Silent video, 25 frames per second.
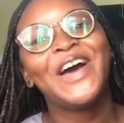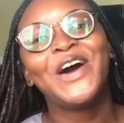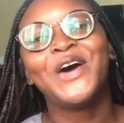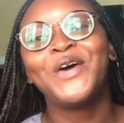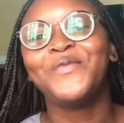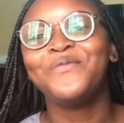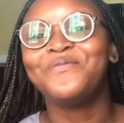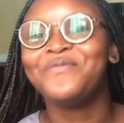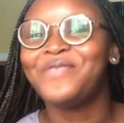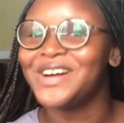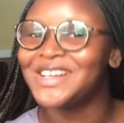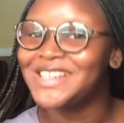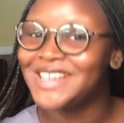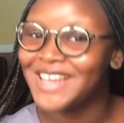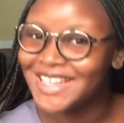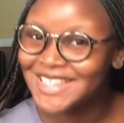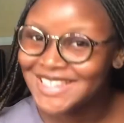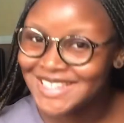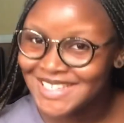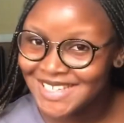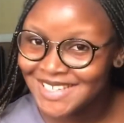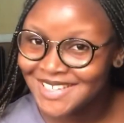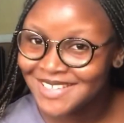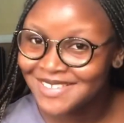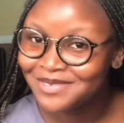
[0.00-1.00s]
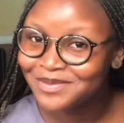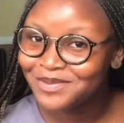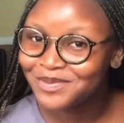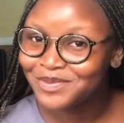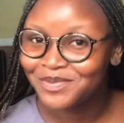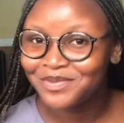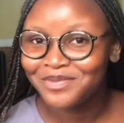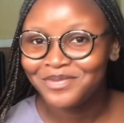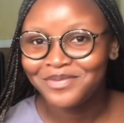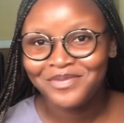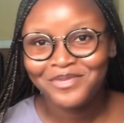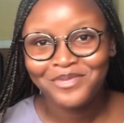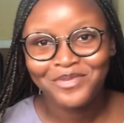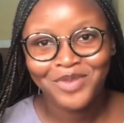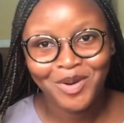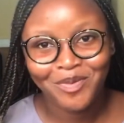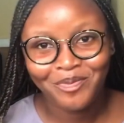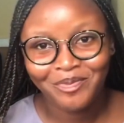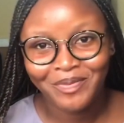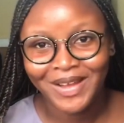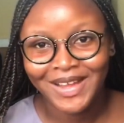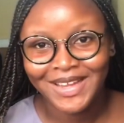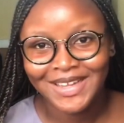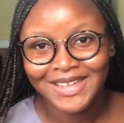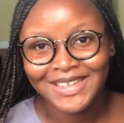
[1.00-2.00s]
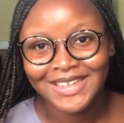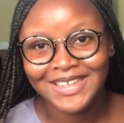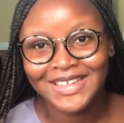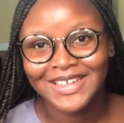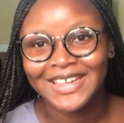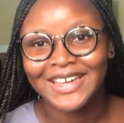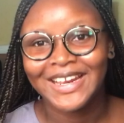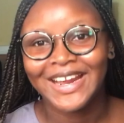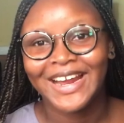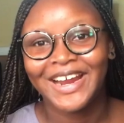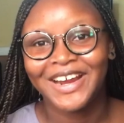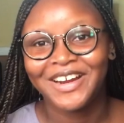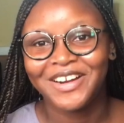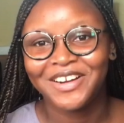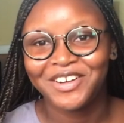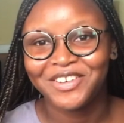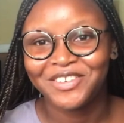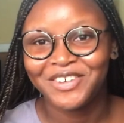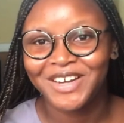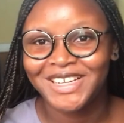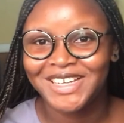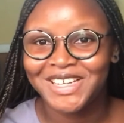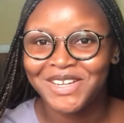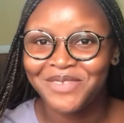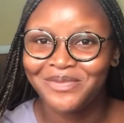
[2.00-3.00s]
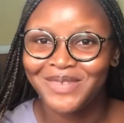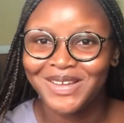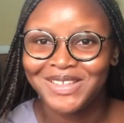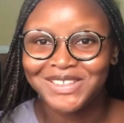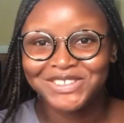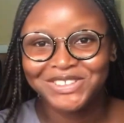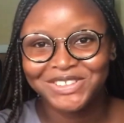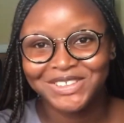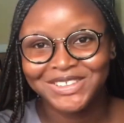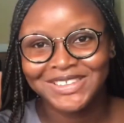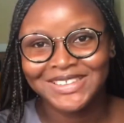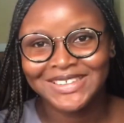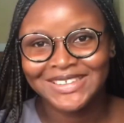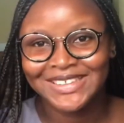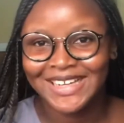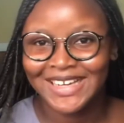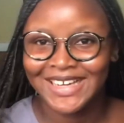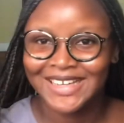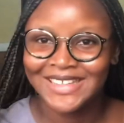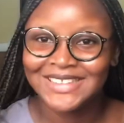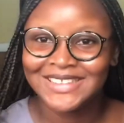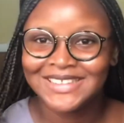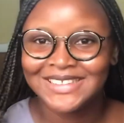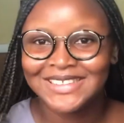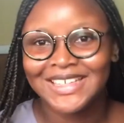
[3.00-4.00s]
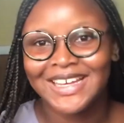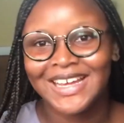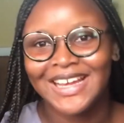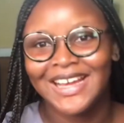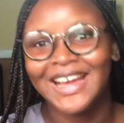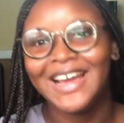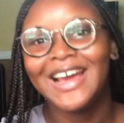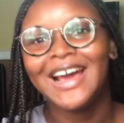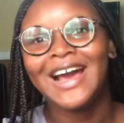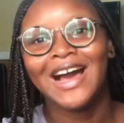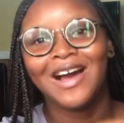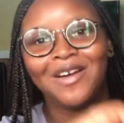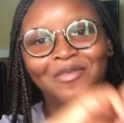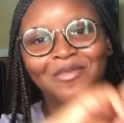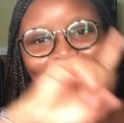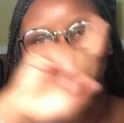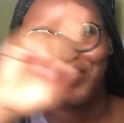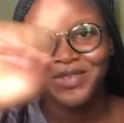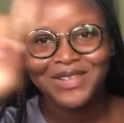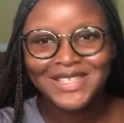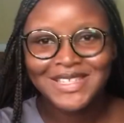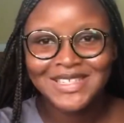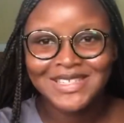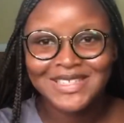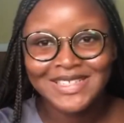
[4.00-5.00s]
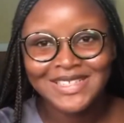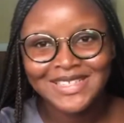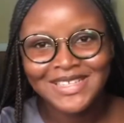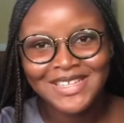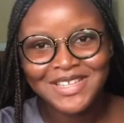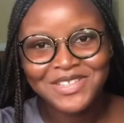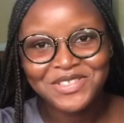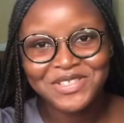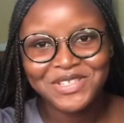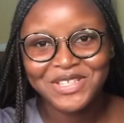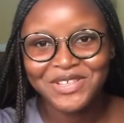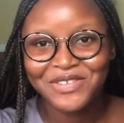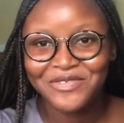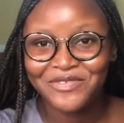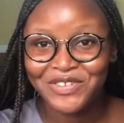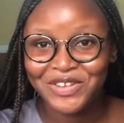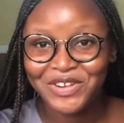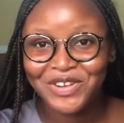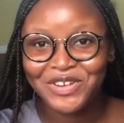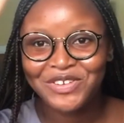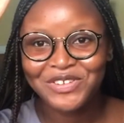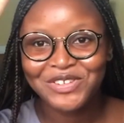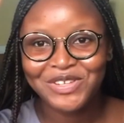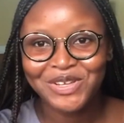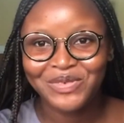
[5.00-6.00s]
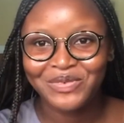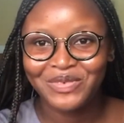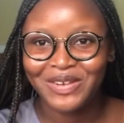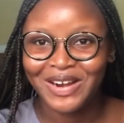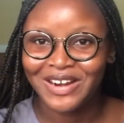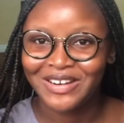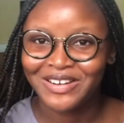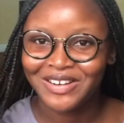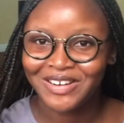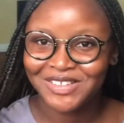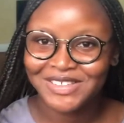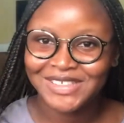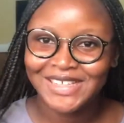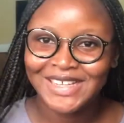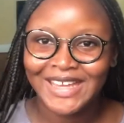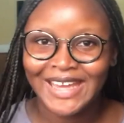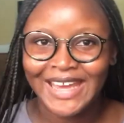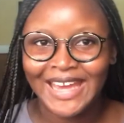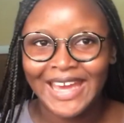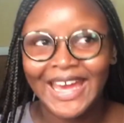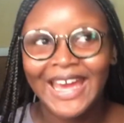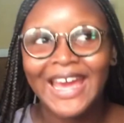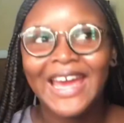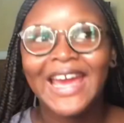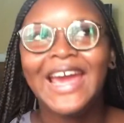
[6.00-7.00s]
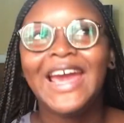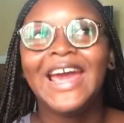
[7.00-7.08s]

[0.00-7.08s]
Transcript: budgeting properly, I already mentioned that. I'm putting the link to the video somewhere around here.